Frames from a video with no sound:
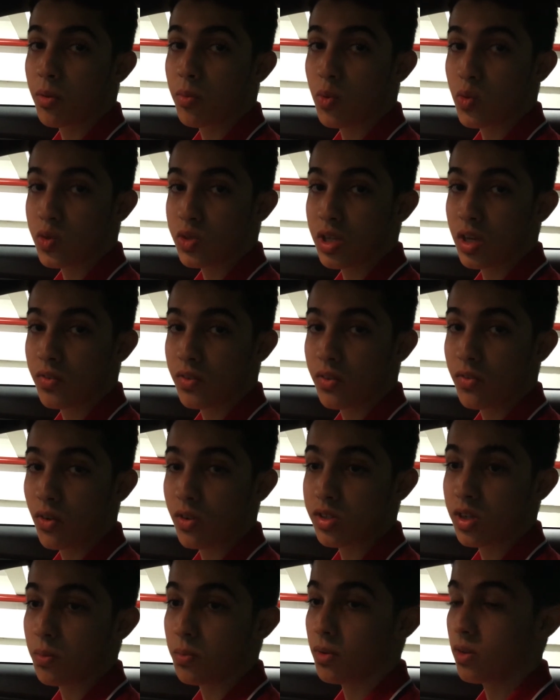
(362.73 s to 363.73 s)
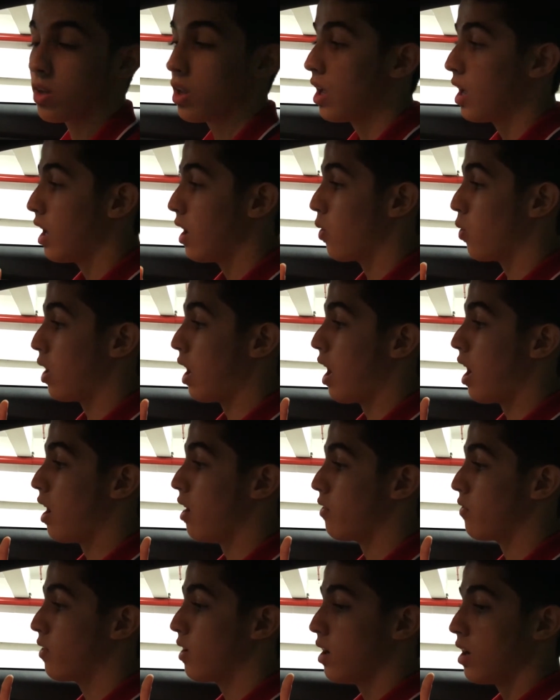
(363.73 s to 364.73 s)
promote safety. For example, it will
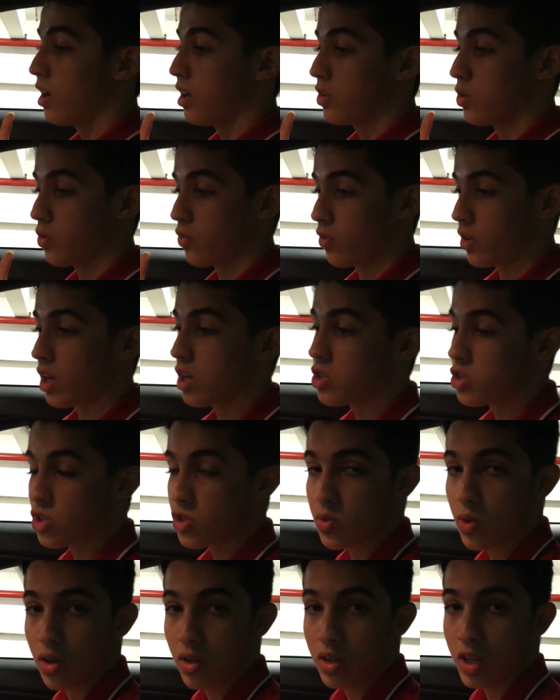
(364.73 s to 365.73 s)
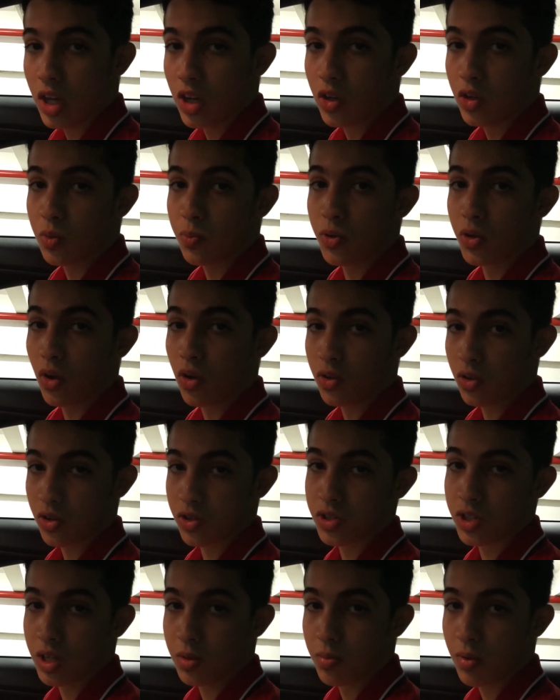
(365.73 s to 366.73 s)
have notifications where it'll tell you to put on your
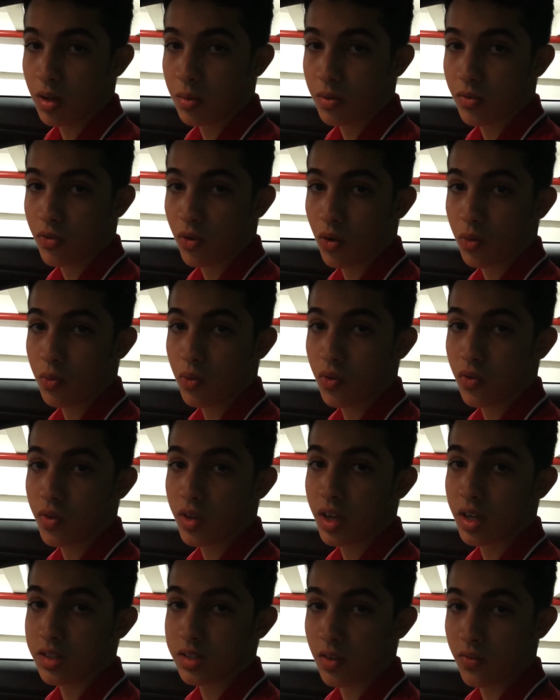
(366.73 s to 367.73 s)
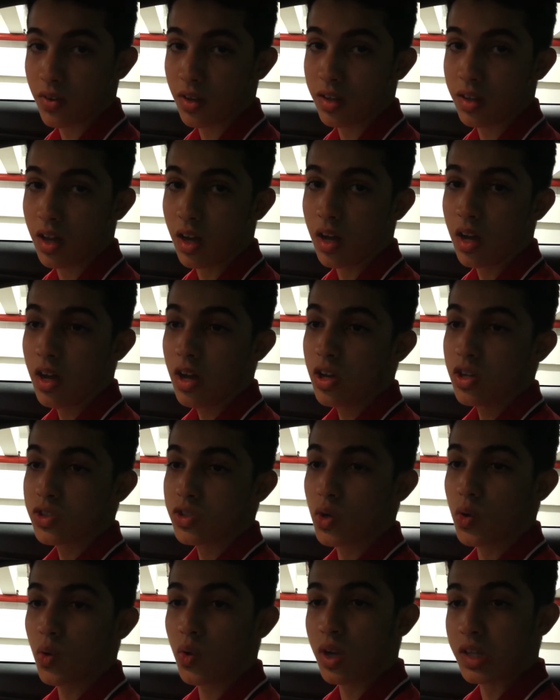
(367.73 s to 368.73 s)
seatbelt before moving and stuff like that.
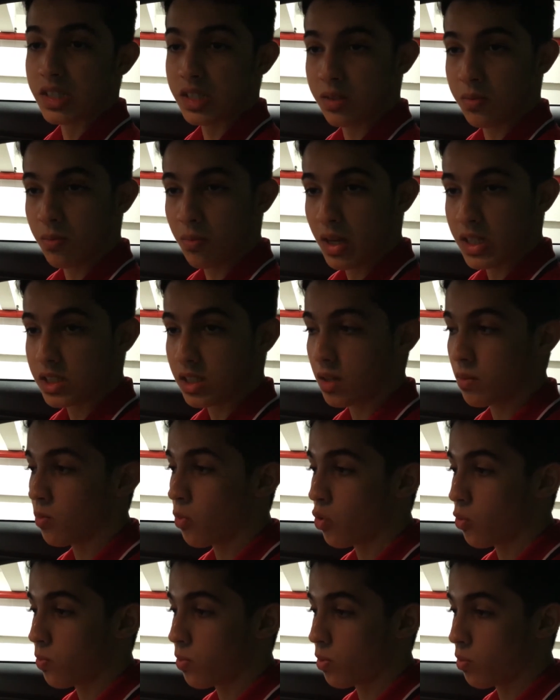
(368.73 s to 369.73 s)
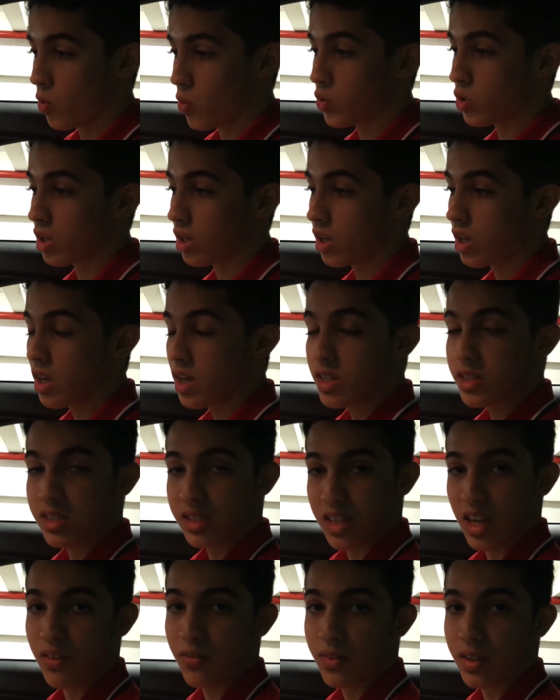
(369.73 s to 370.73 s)
So it's basically more promoting
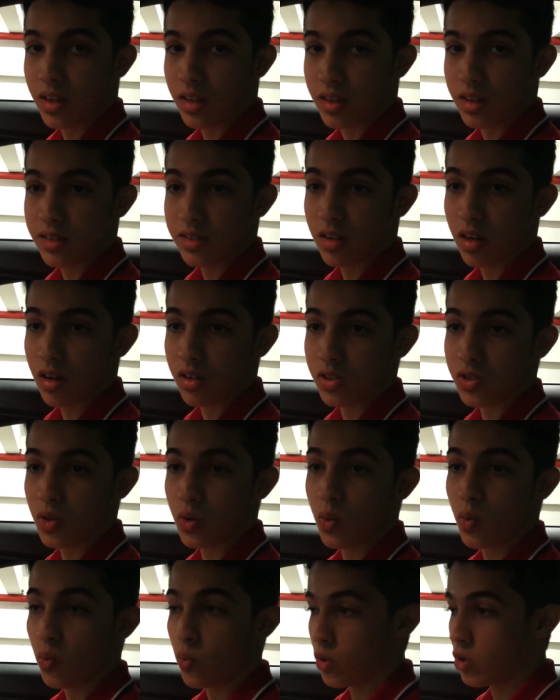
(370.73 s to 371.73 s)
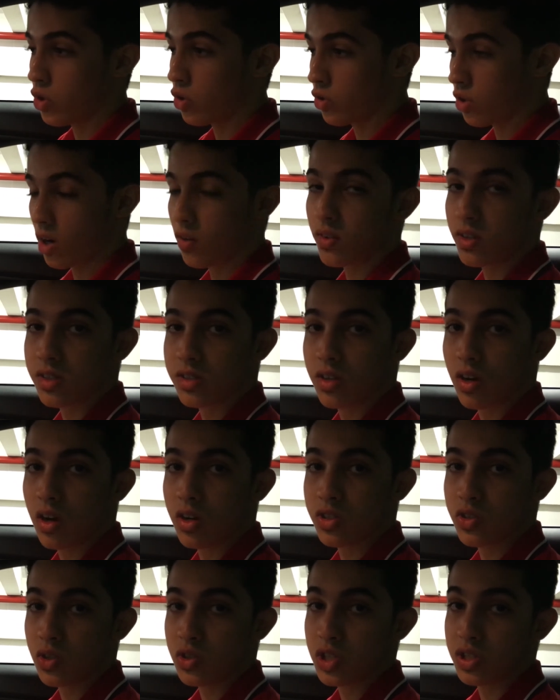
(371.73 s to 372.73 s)
safety in this car. So when you're driving this car,
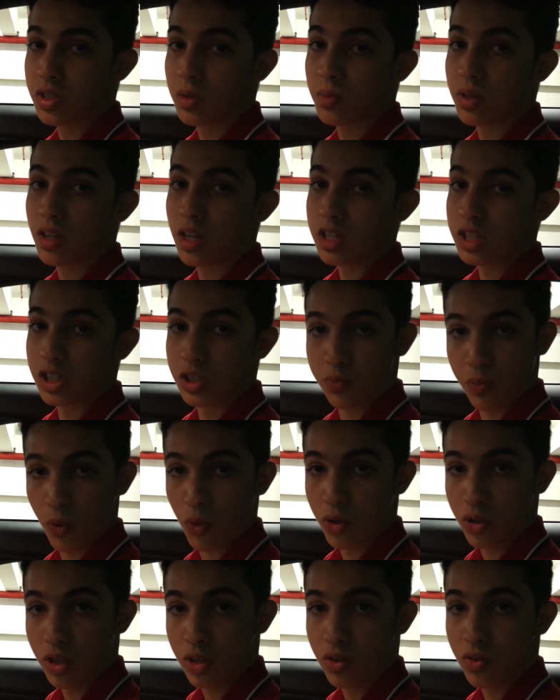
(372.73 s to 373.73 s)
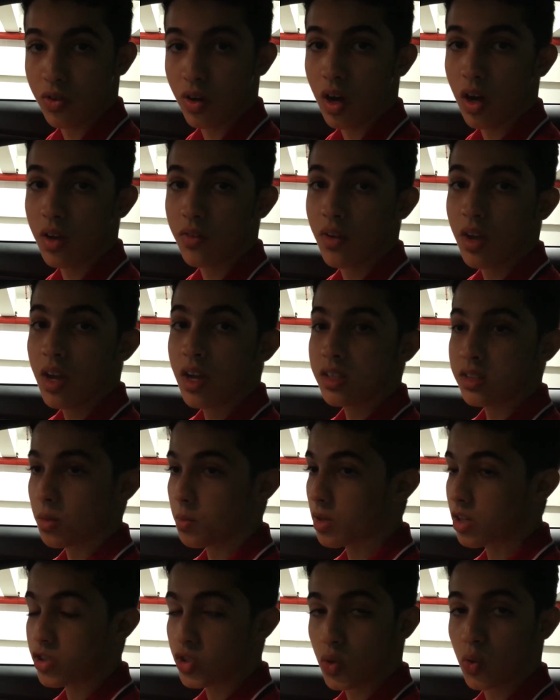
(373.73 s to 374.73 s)
it's not just something that's sporty to drive,
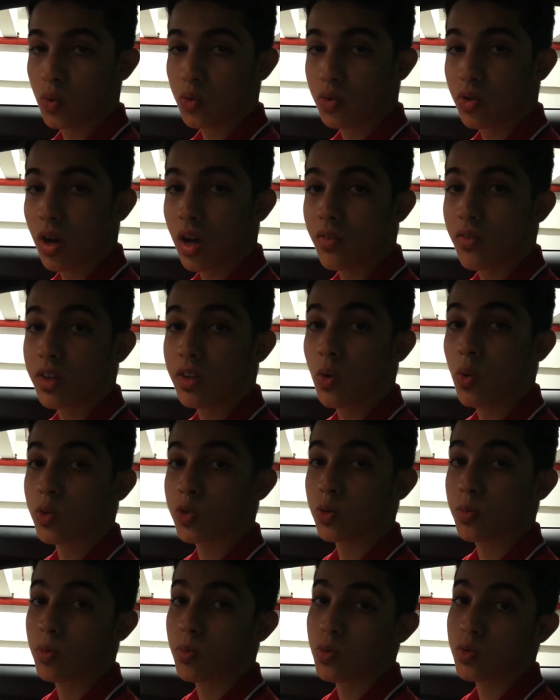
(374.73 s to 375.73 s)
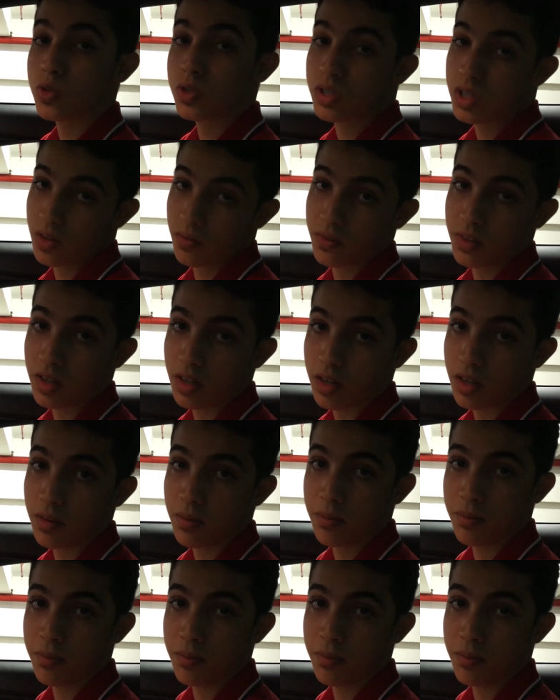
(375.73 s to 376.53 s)
something that's cool to drive, it also promotes safety in it.